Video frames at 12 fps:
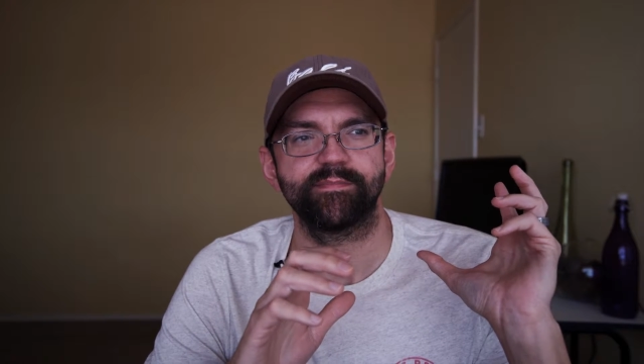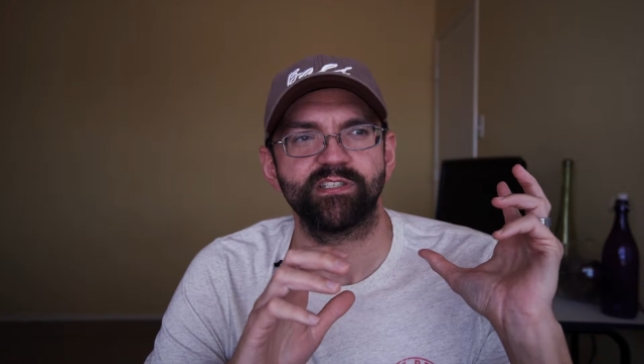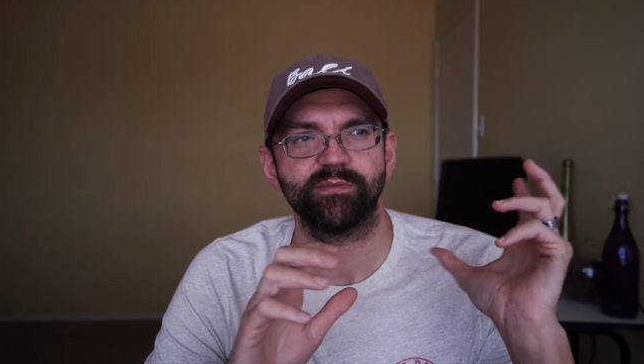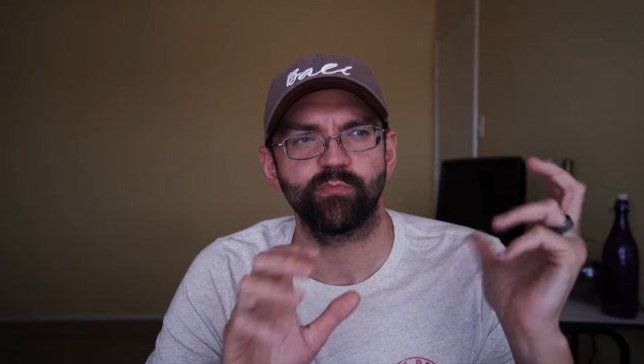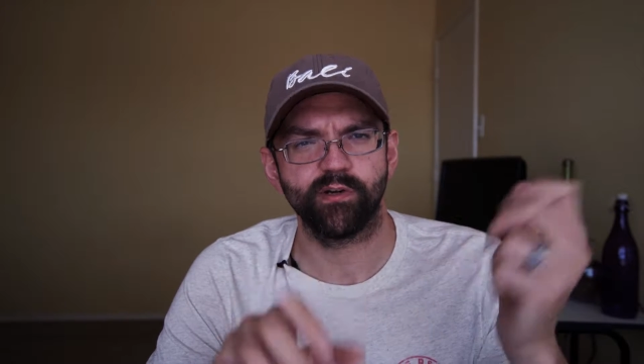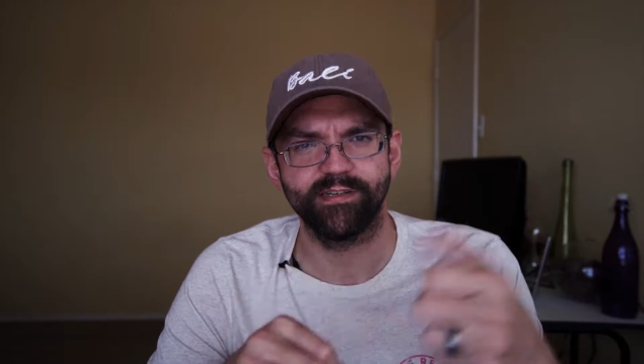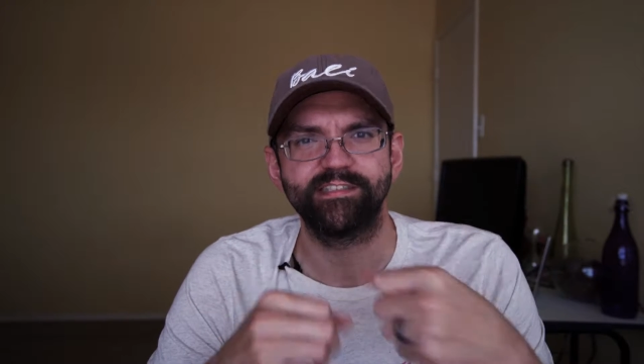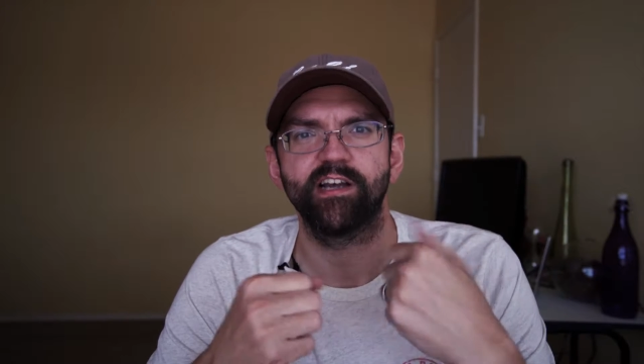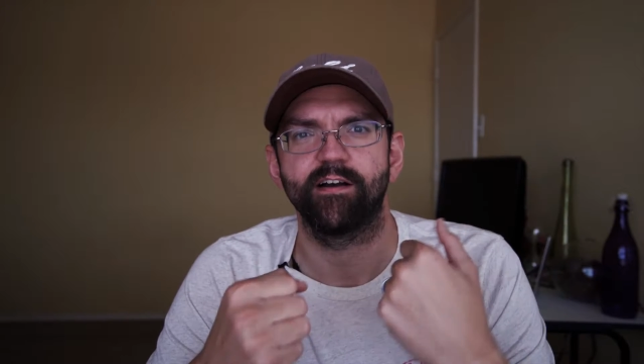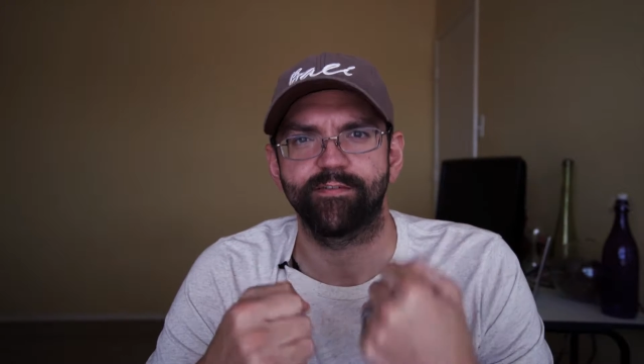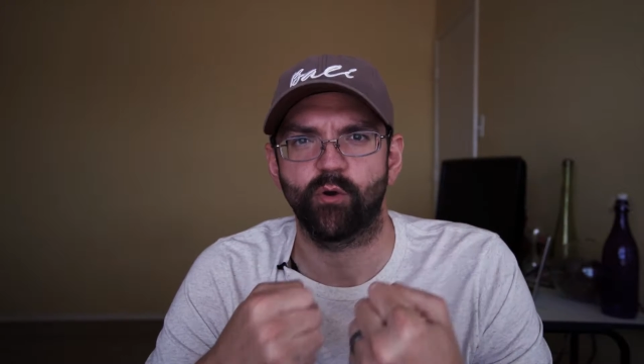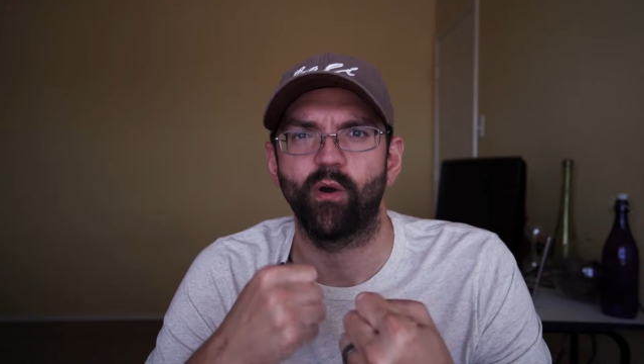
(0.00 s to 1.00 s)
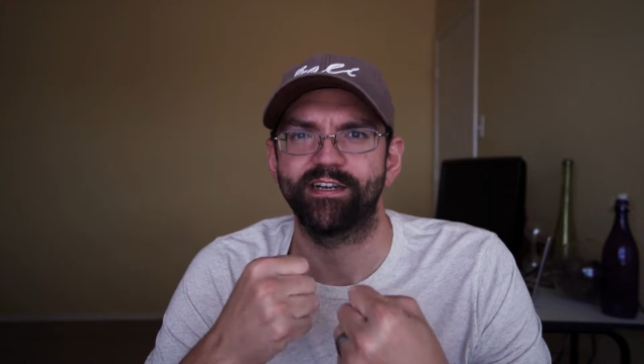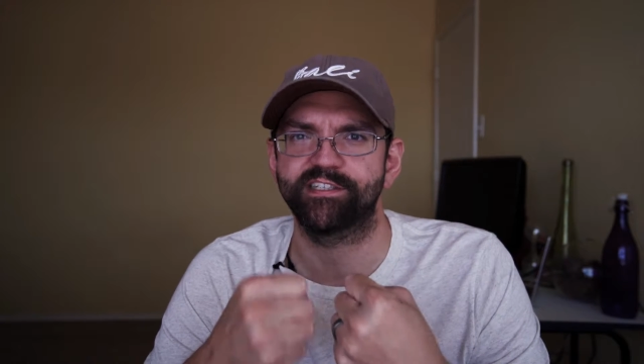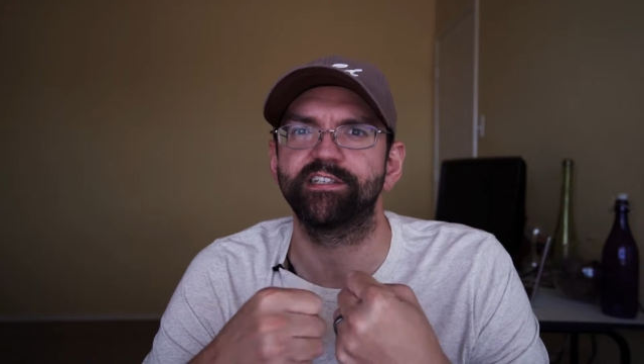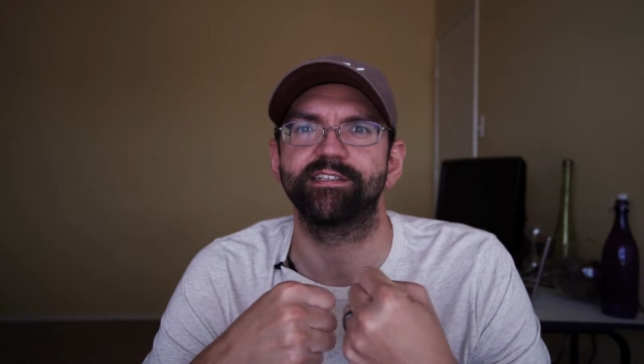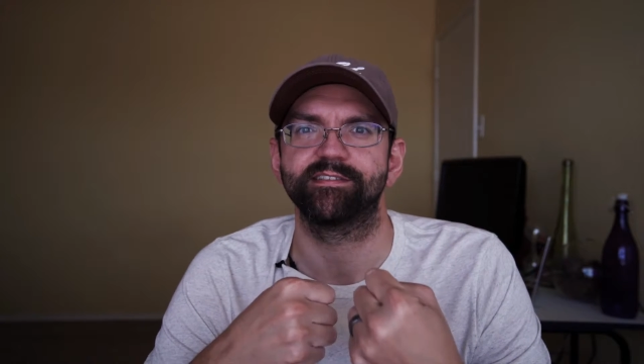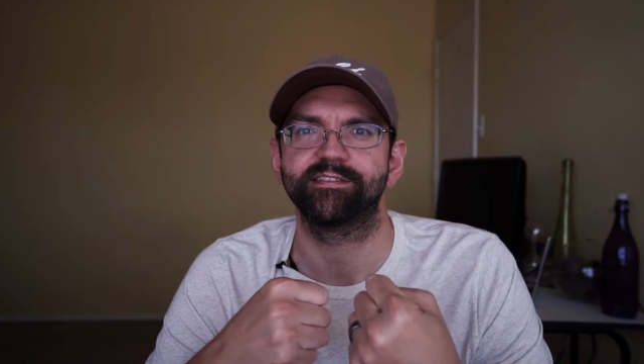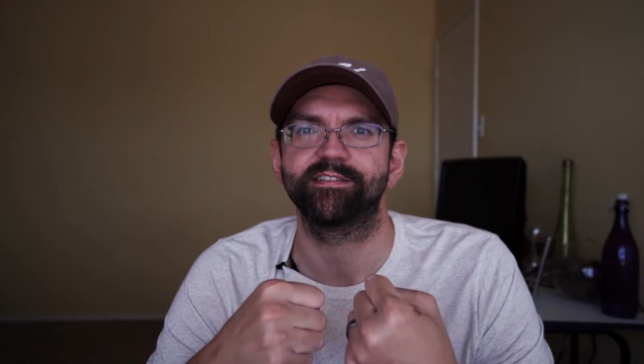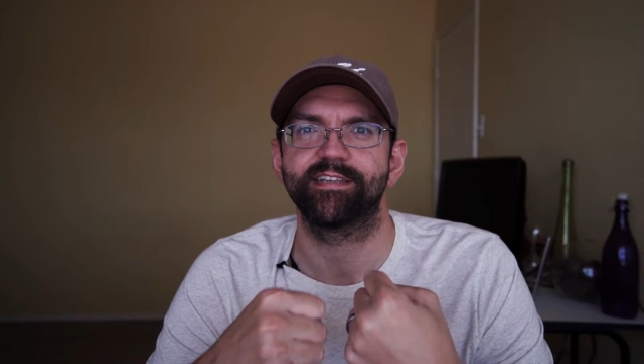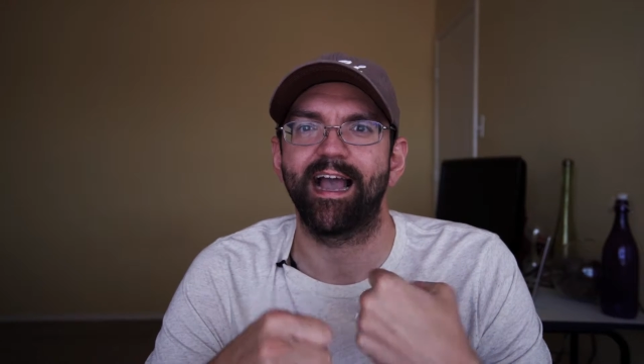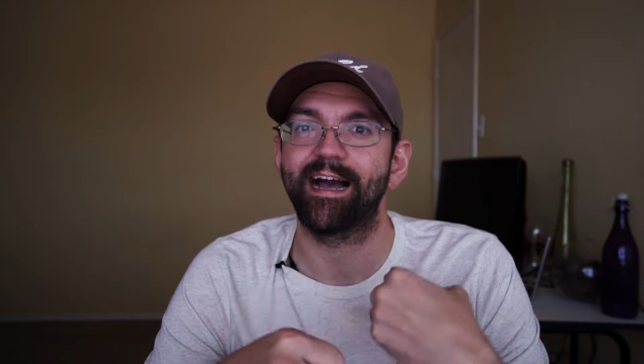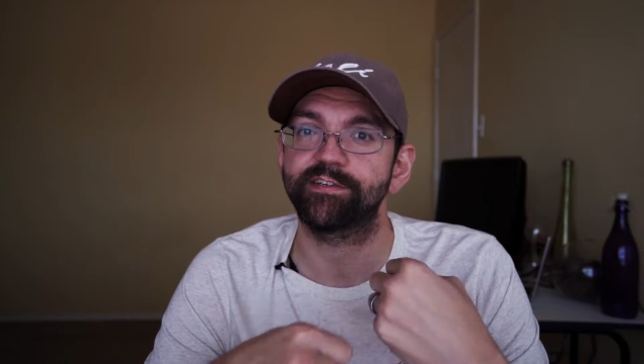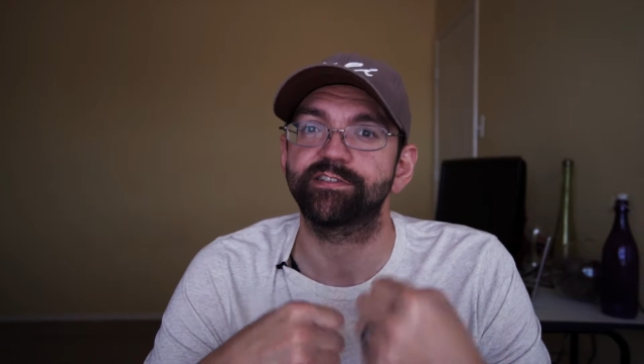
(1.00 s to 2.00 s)
some really tough questions
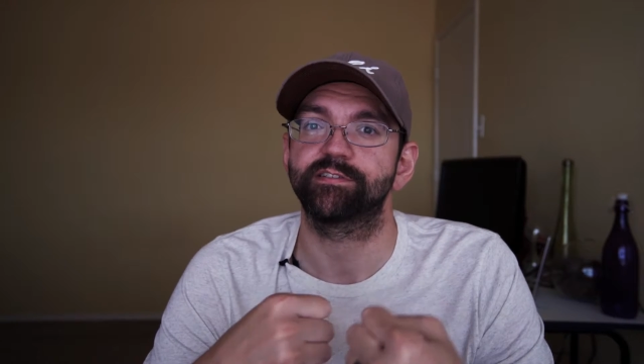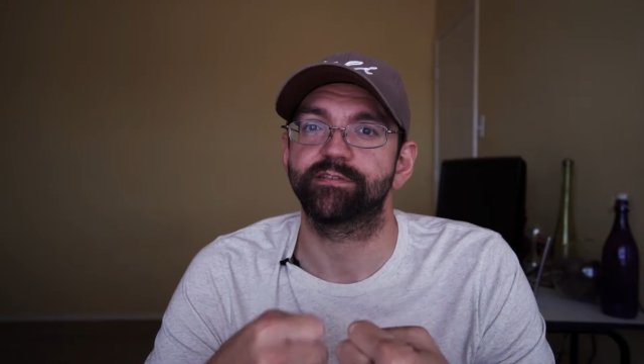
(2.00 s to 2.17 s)
to ask